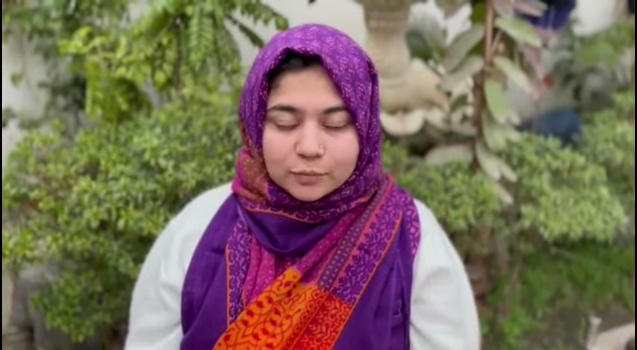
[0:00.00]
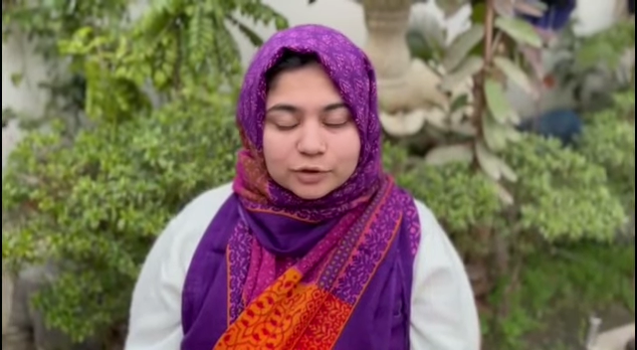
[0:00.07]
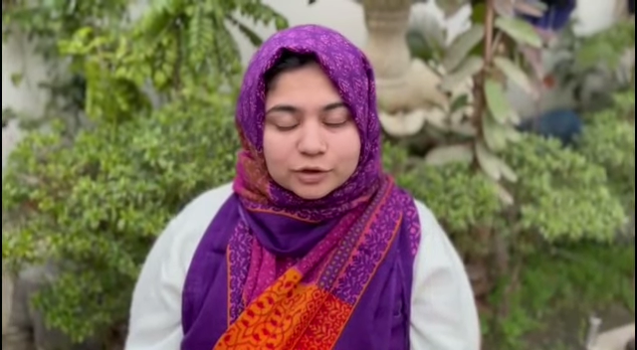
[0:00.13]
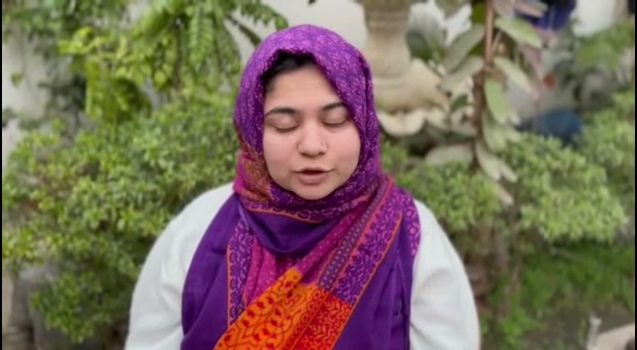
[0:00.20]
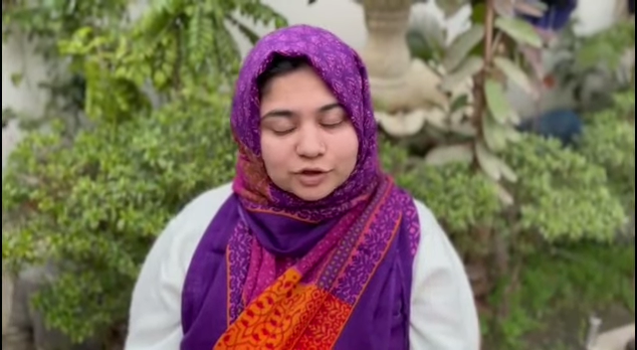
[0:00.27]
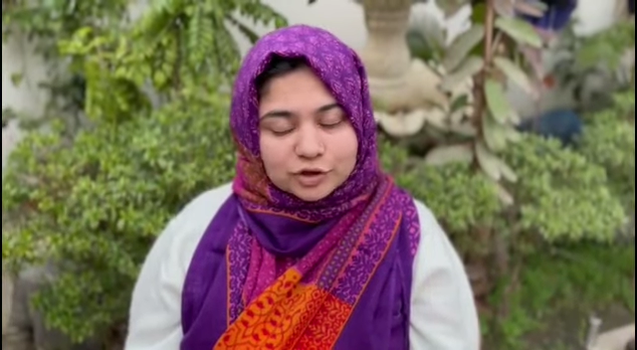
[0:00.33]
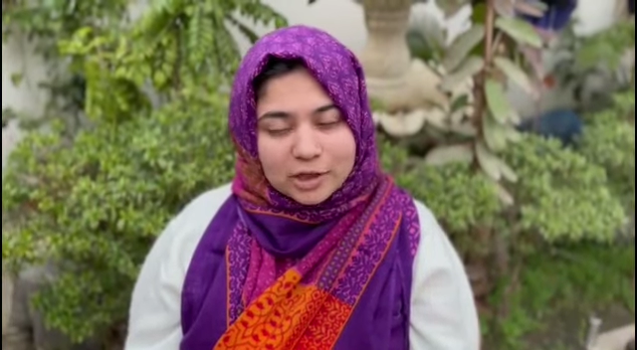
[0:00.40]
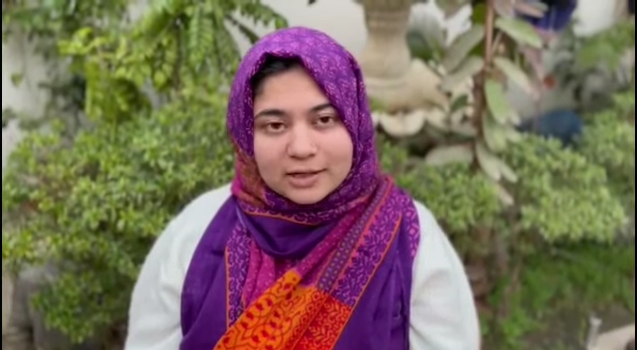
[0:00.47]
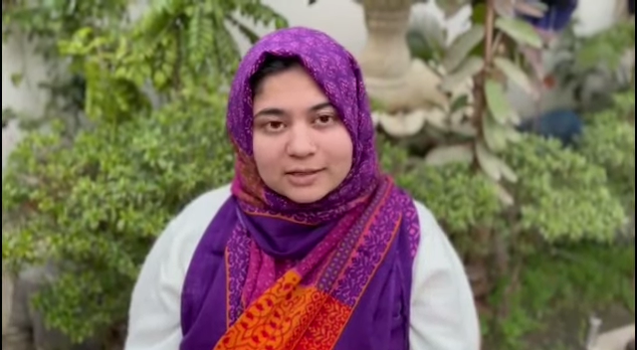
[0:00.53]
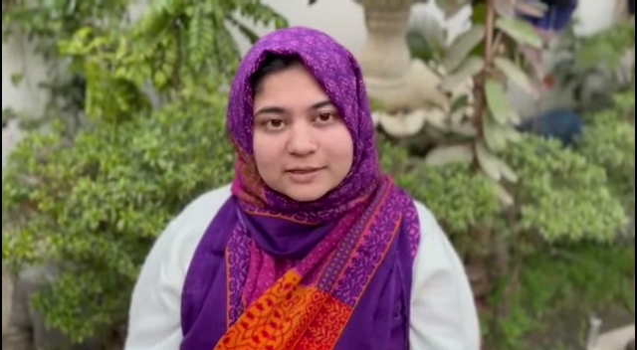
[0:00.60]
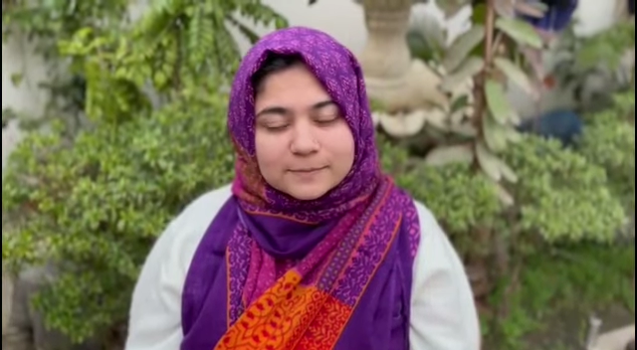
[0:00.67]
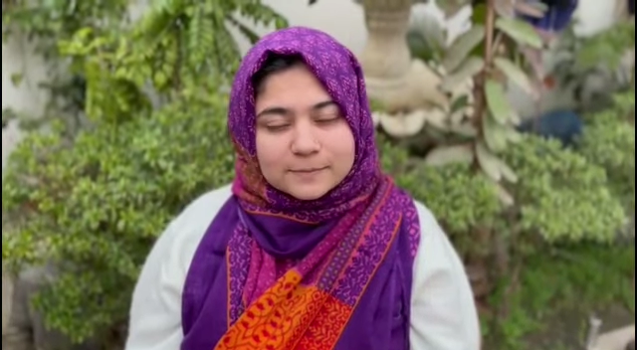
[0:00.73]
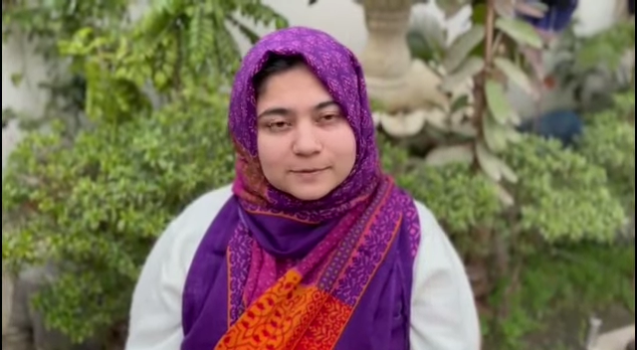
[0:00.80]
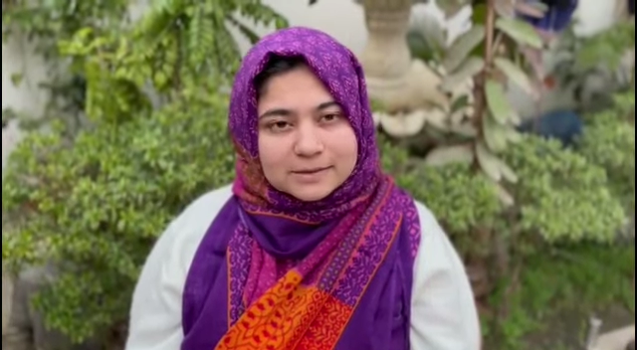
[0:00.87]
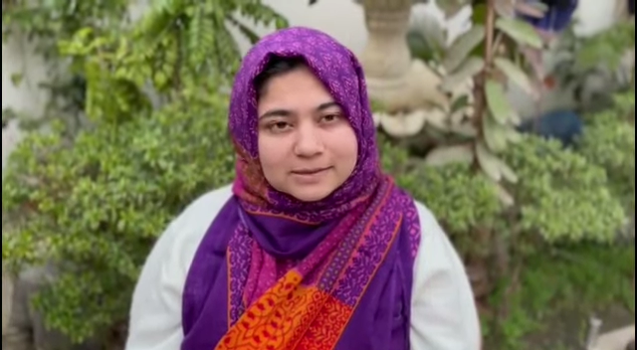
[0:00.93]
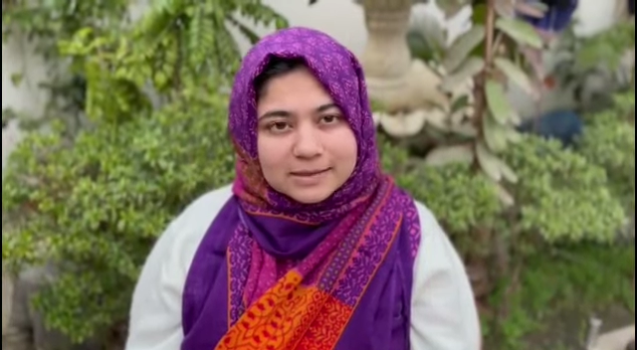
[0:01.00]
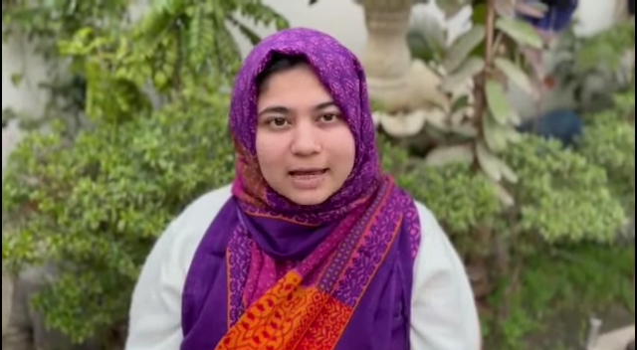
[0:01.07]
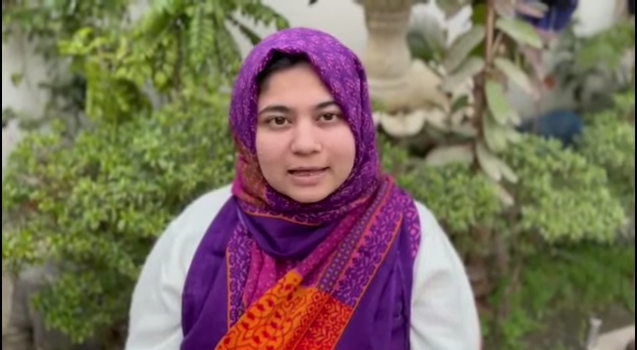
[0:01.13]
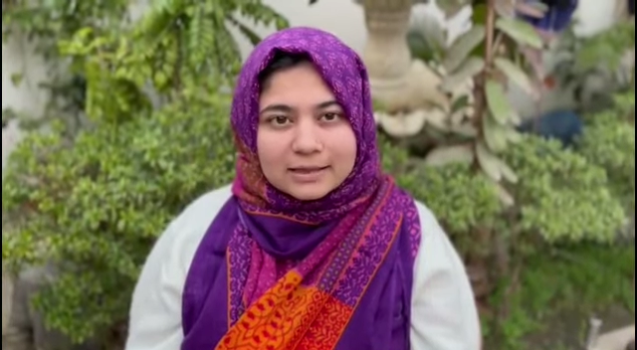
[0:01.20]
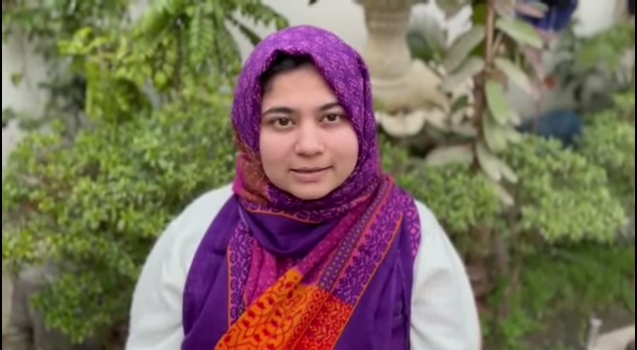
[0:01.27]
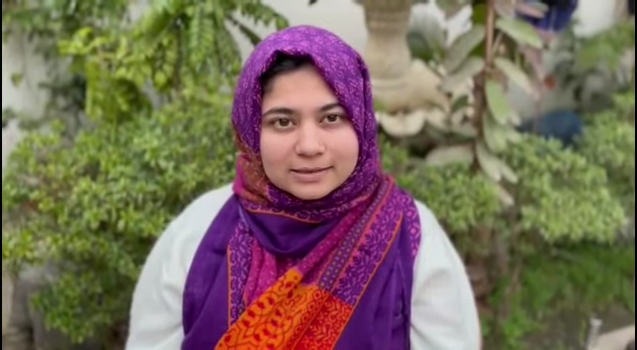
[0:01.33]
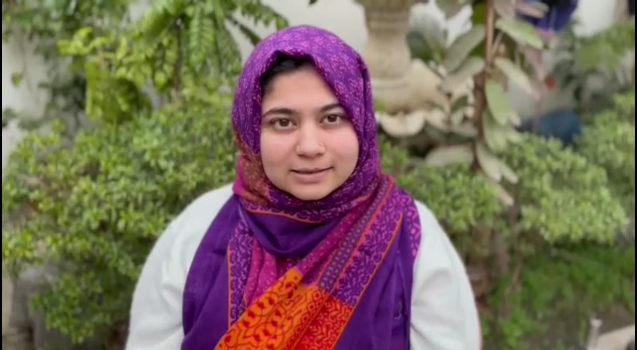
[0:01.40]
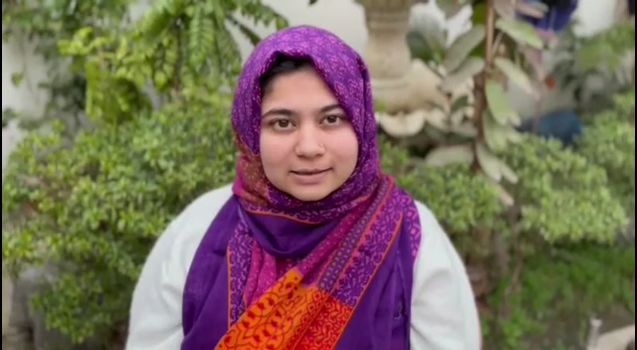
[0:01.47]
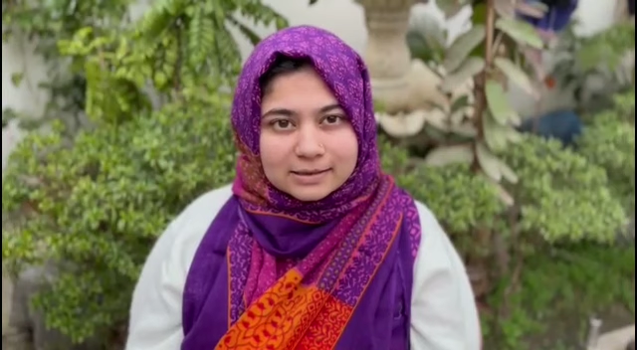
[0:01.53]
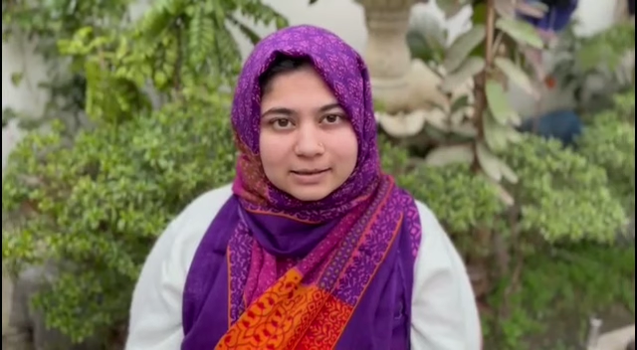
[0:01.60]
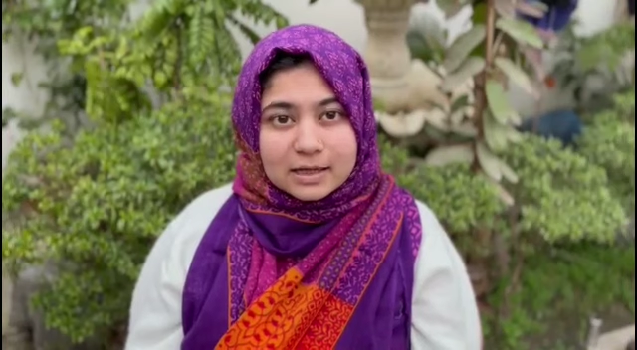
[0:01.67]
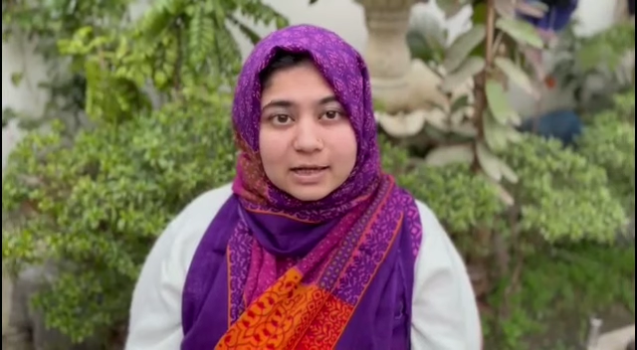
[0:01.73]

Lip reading: for the child's personality,